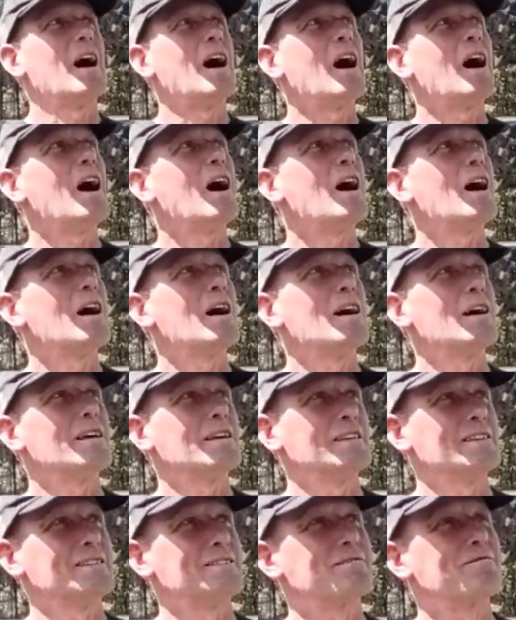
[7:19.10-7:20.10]

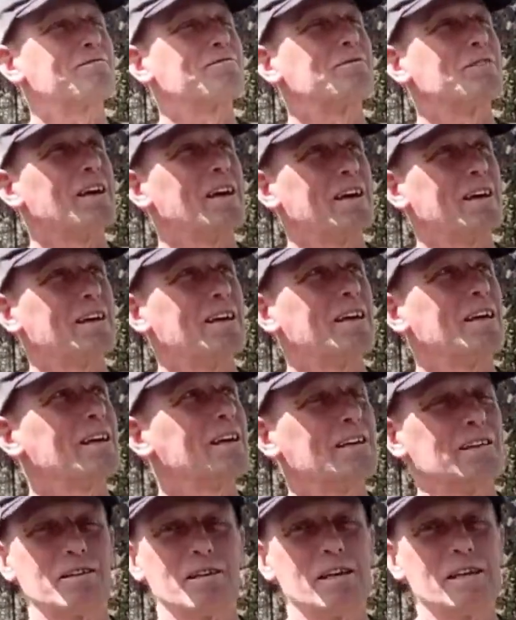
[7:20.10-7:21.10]
it's
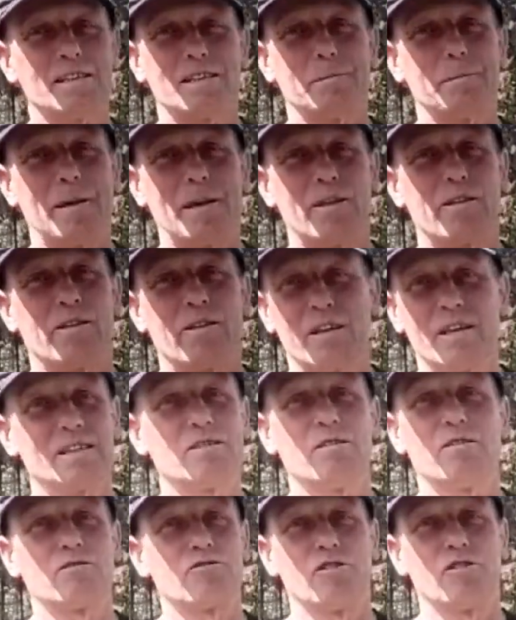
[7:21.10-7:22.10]
a myth.
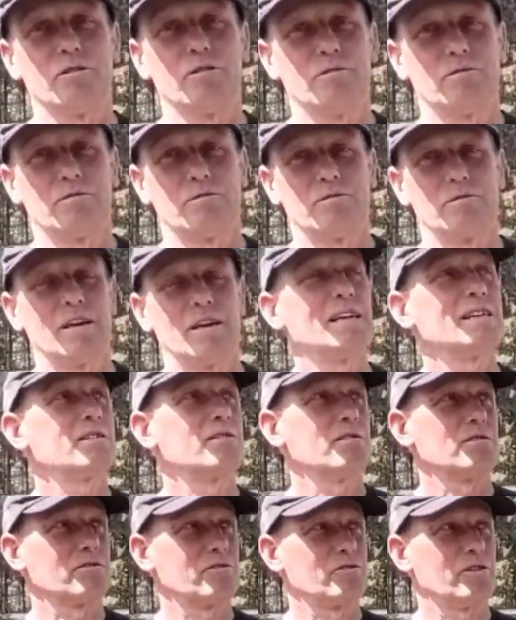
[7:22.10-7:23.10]
It's not true.
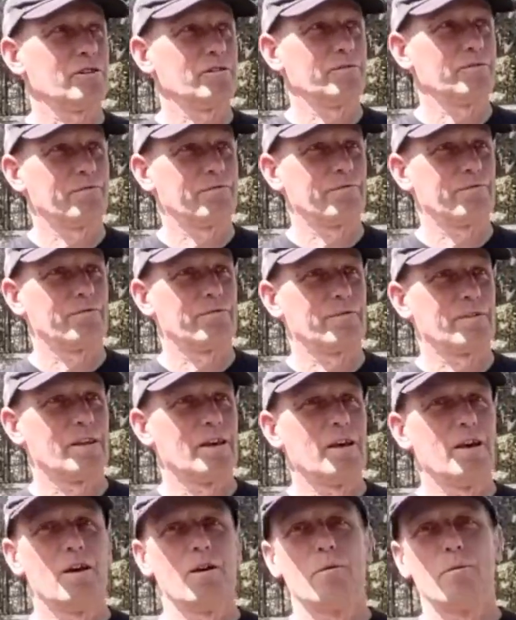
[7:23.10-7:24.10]
It's not true.
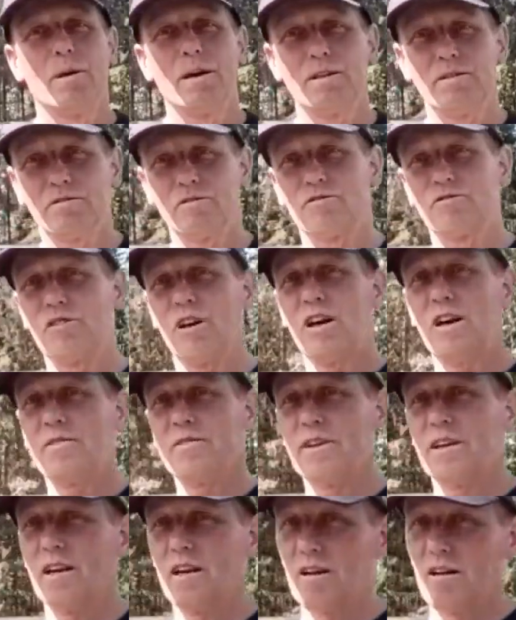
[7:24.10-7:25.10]
When you're
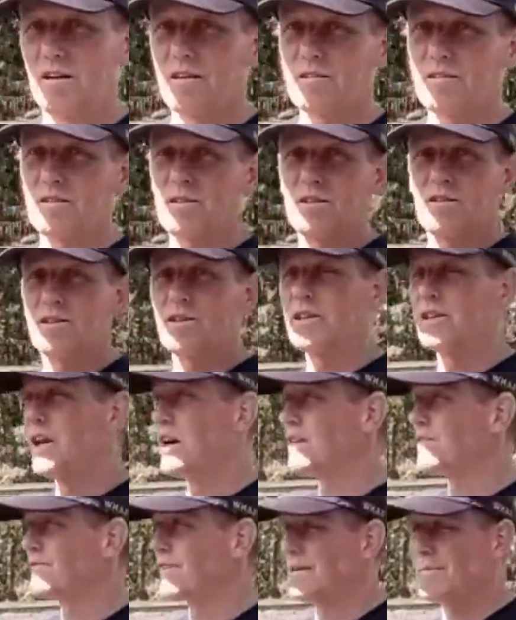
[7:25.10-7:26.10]
driving along the
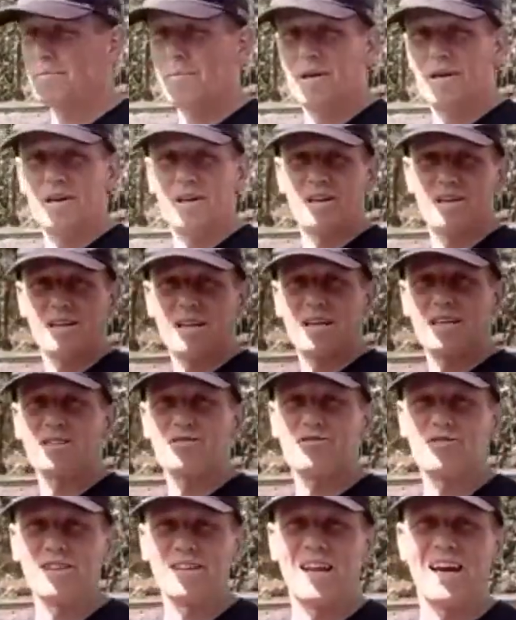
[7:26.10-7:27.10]
November
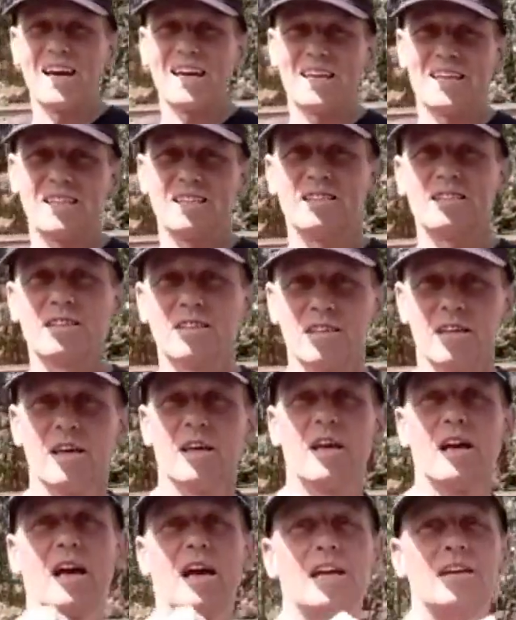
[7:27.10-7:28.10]
country lanes
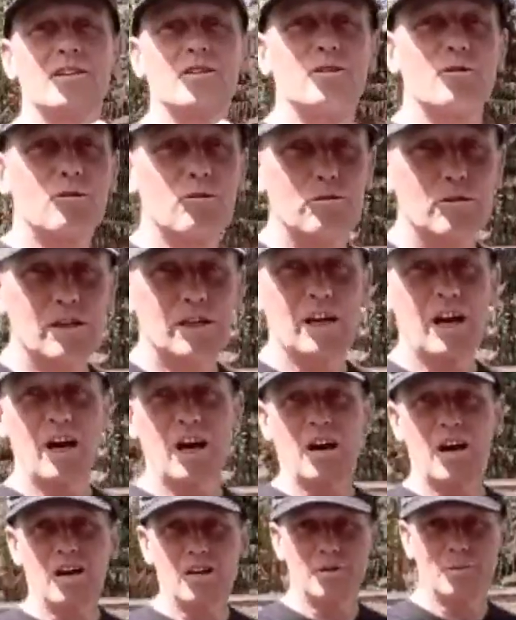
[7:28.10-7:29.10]
and your
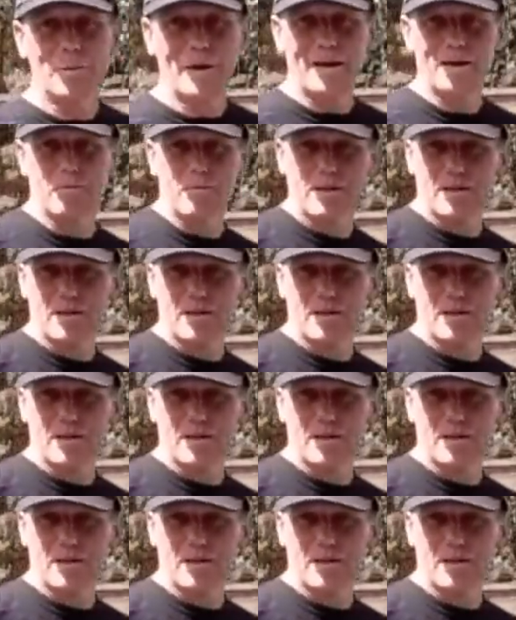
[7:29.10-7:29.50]
car, the back